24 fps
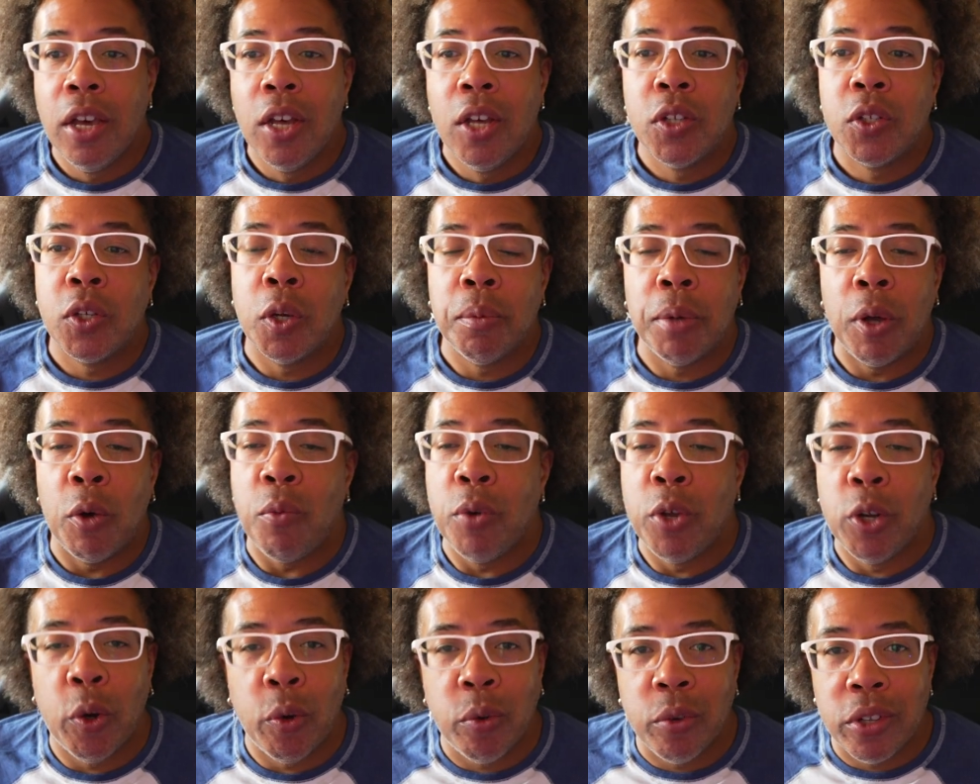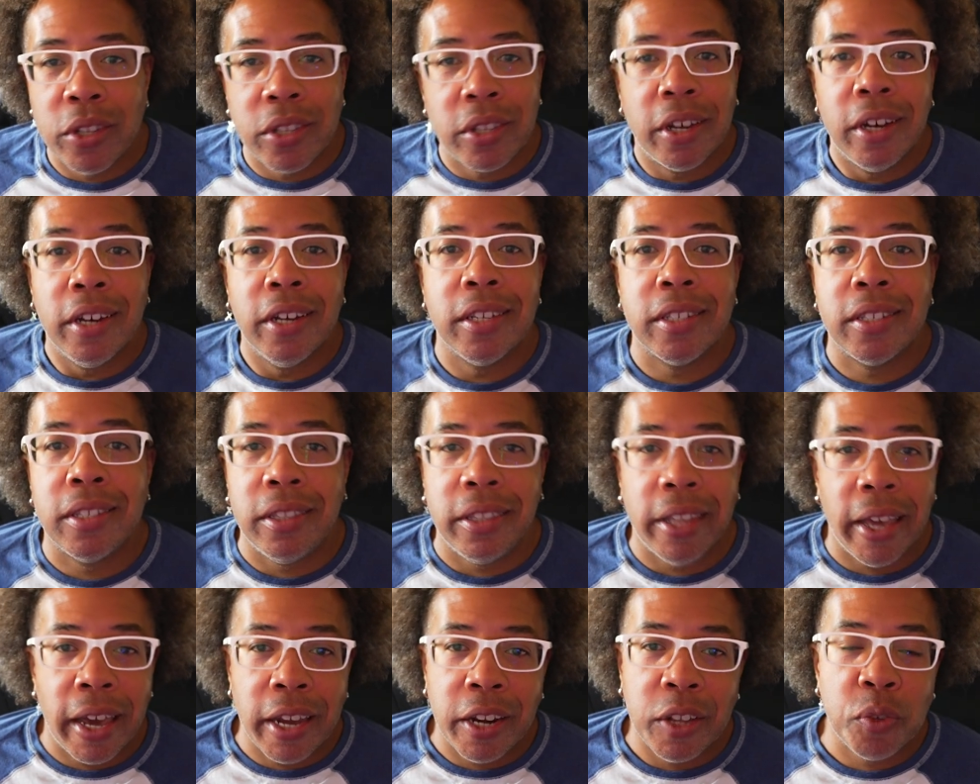So I'm like, we don't discuss
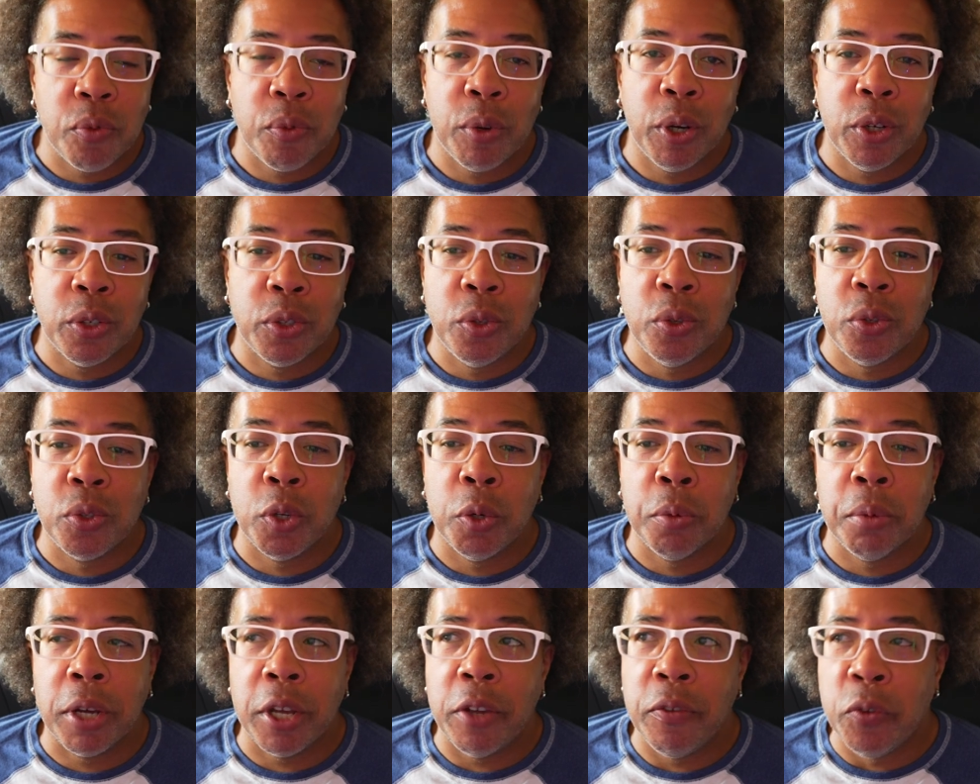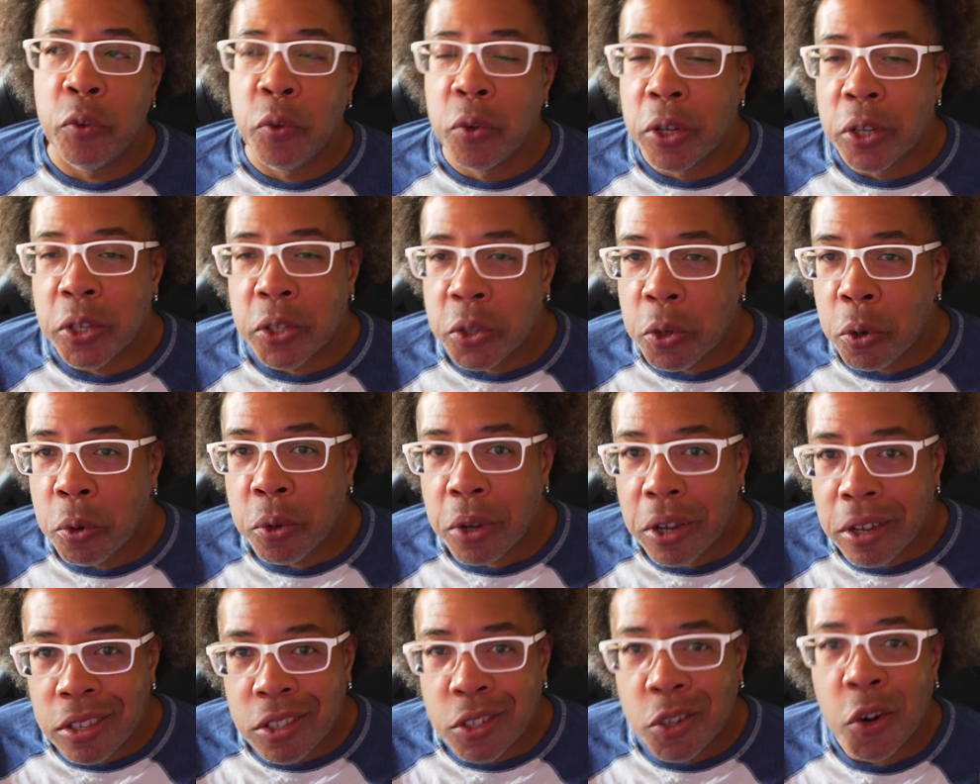that as well, too. So I'm like, if you're so
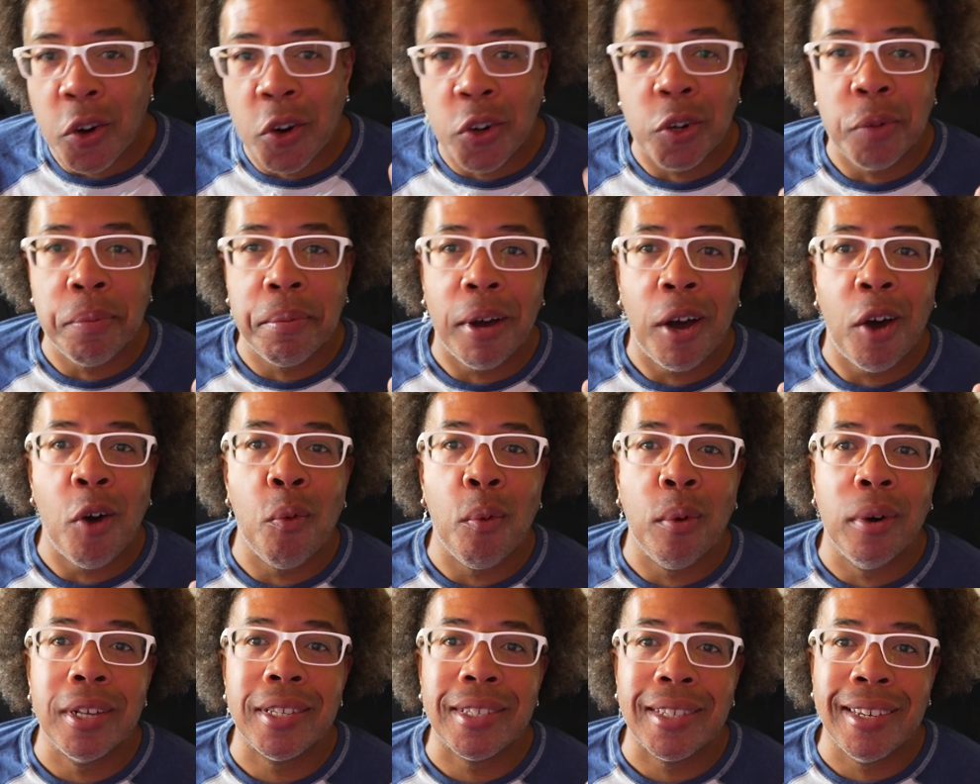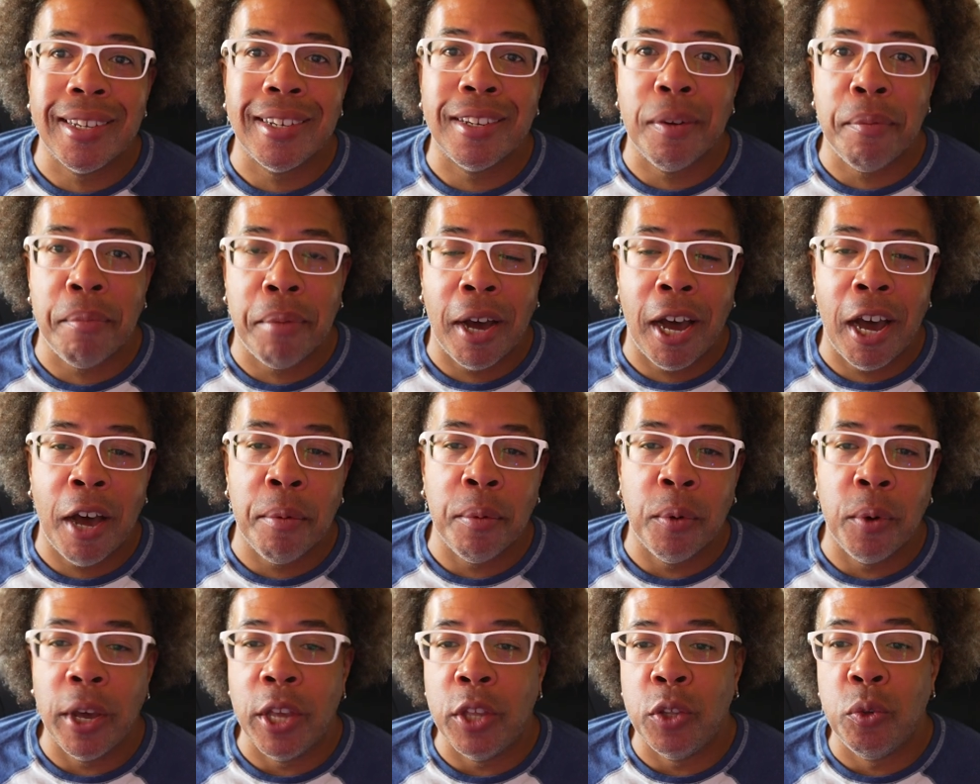concerned about what's in the
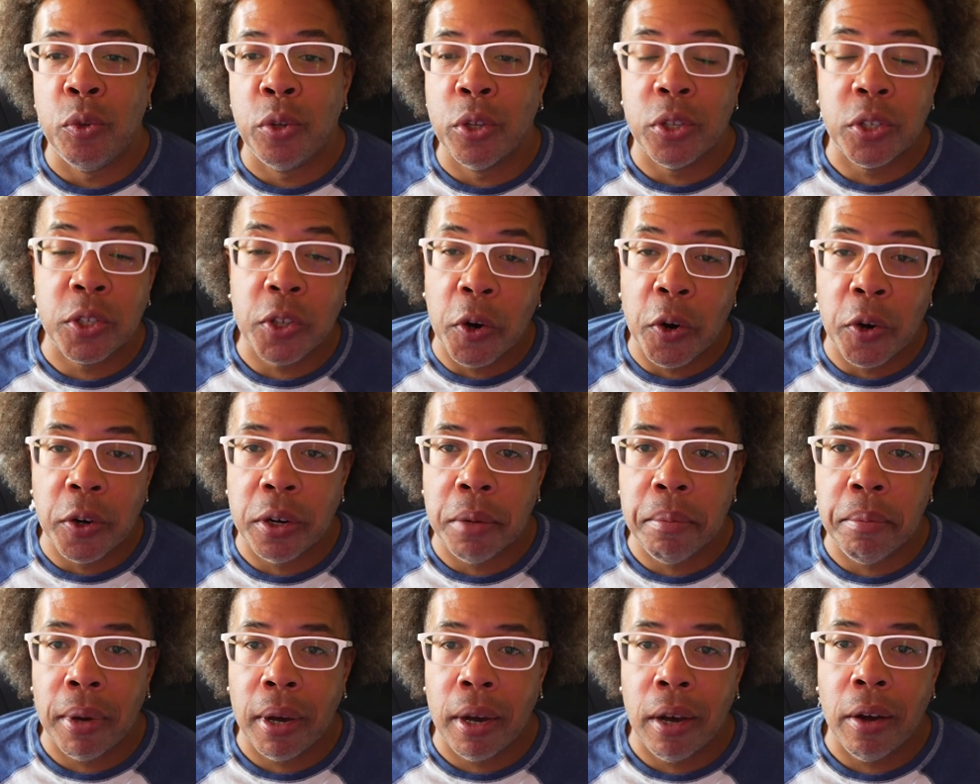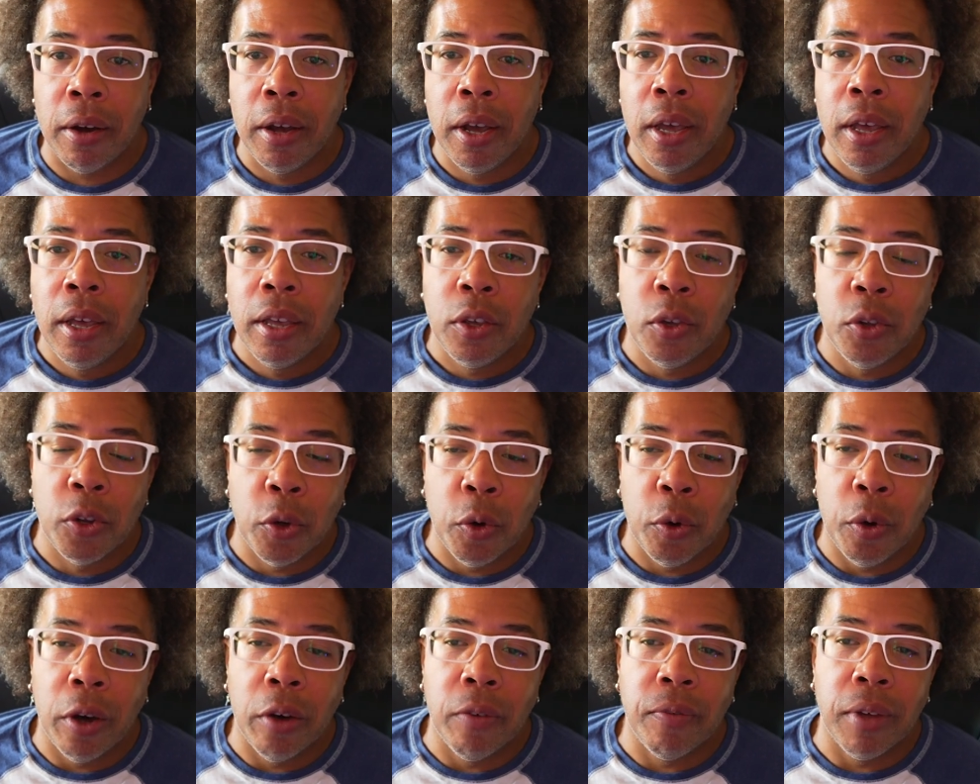Bible and you're concerned about, you
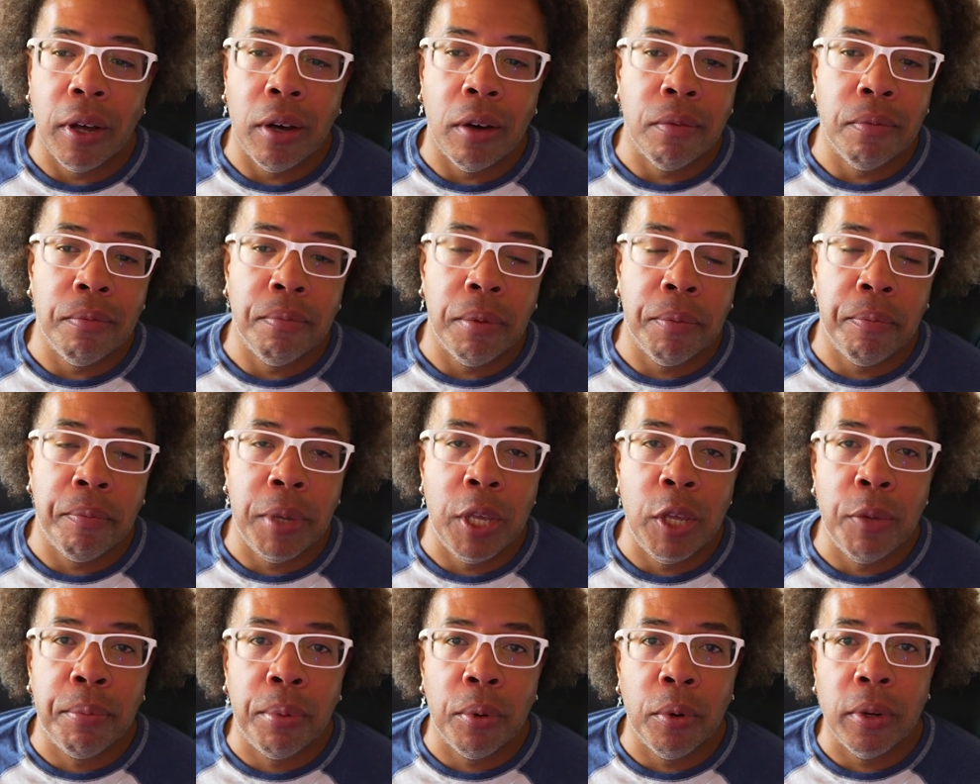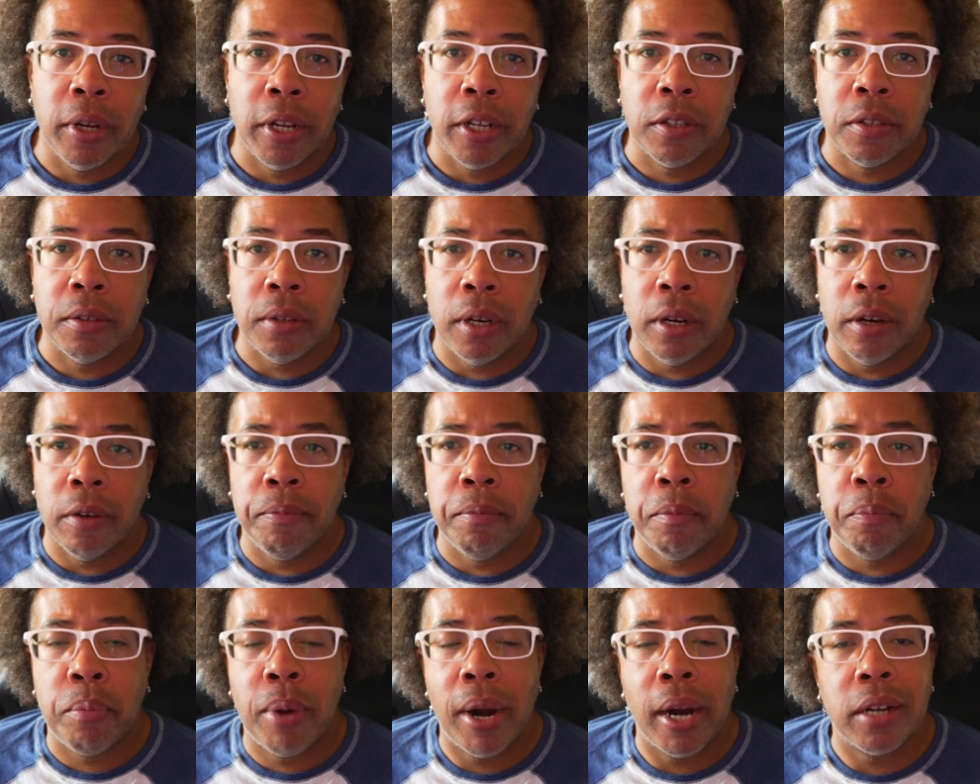know, of people that's
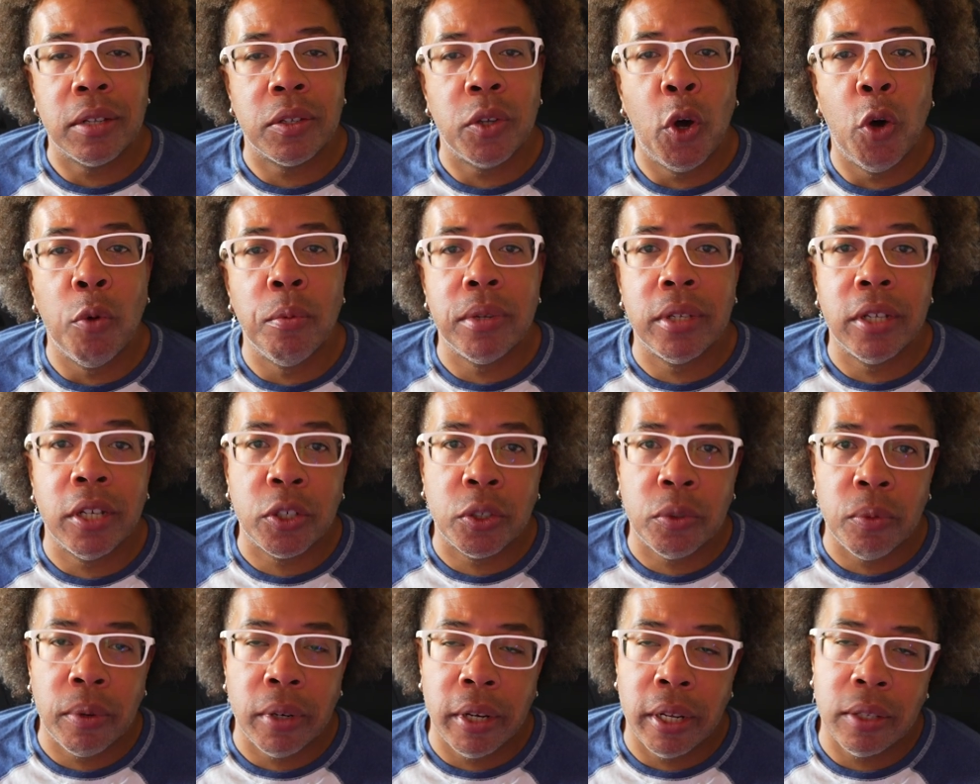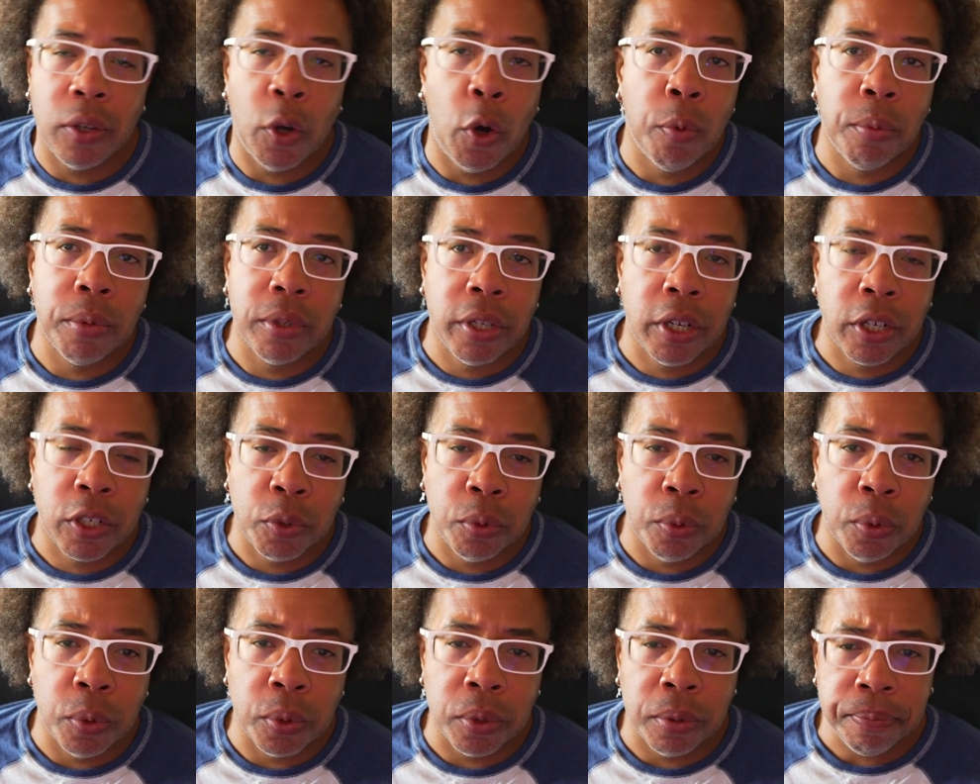practice homosexual, that's
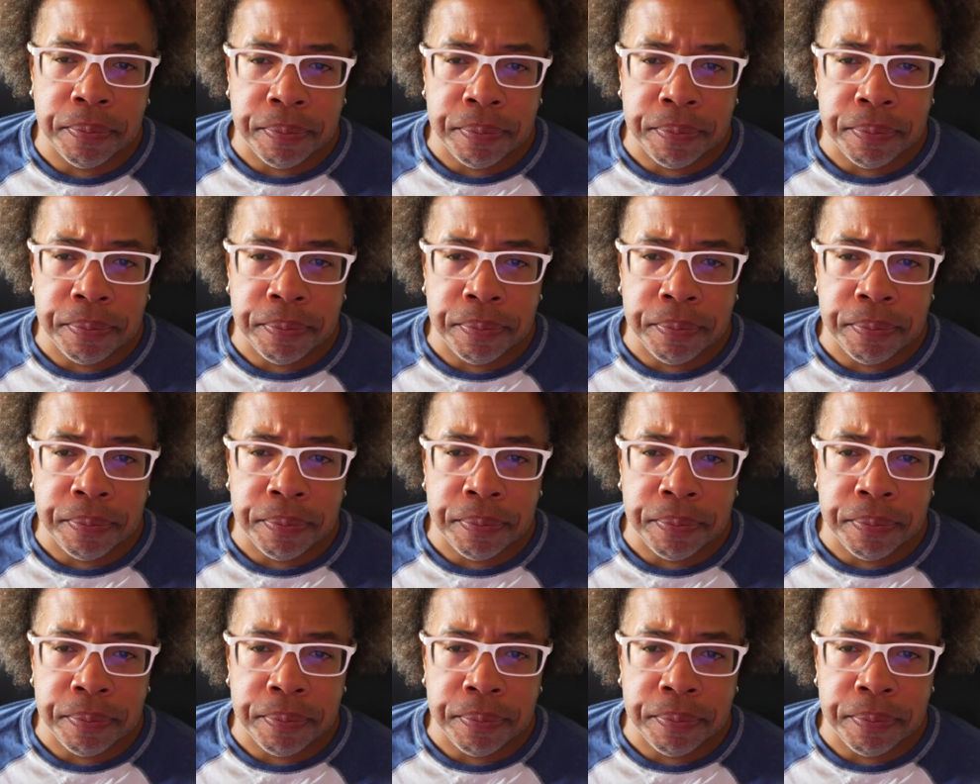homosexuals,